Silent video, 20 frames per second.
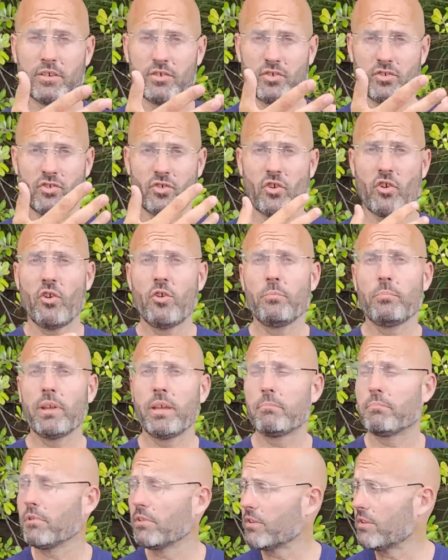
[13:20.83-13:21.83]
show
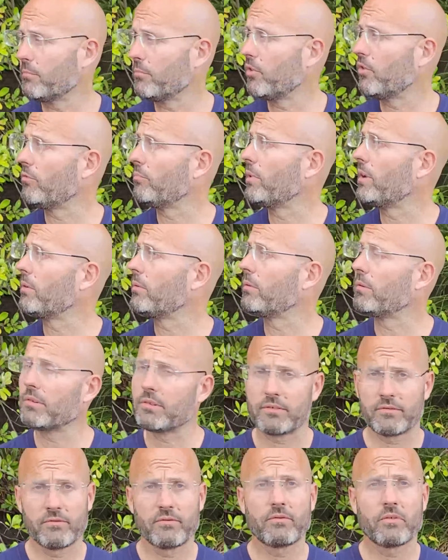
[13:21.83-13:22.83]
people the movement
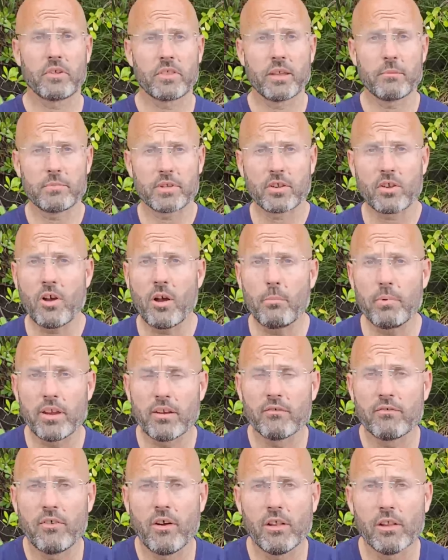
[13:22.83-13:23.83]
for them to copy
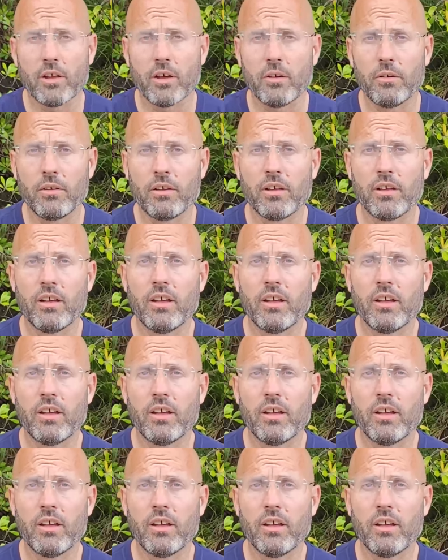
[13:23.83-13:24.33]
and follow,